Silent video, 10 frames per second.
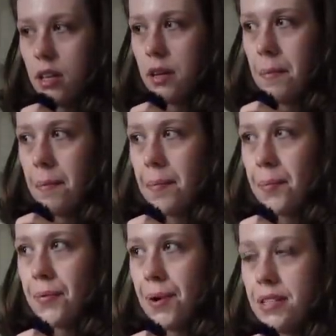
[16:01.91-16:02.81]
I'm a bit
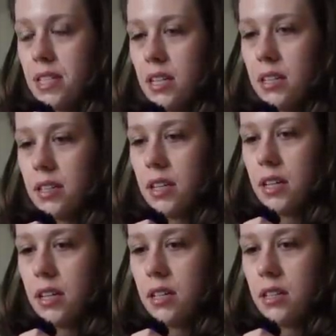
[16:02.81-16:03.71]
more rested
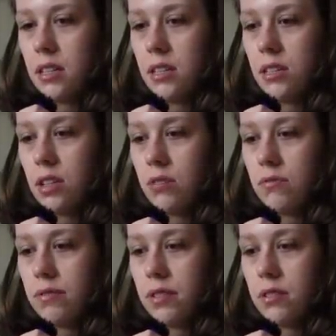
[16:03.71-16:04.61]
and I
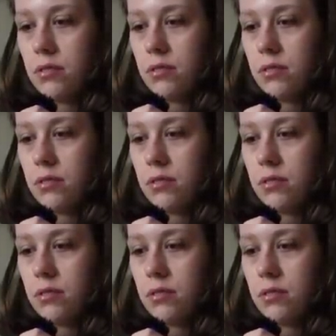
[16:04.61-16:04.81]
don't feel